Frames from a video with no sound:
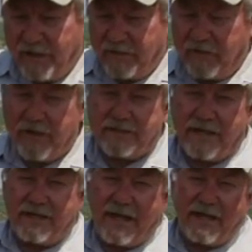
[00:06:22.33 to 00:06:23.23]
There is
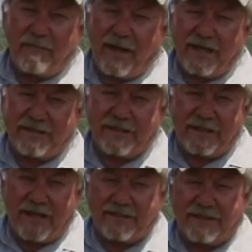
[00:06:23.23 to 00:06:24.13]
a database in
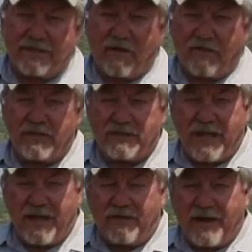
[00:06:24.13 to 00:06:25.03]
Texas called the
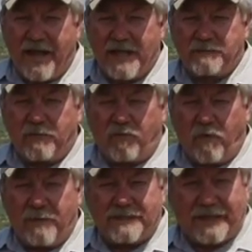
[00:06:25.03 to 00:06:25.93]
Standardized
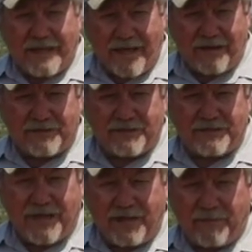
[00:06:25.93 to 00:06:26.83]
Performance Analysis
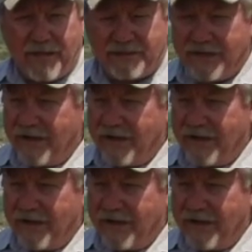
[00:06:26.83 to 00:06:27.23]
Database.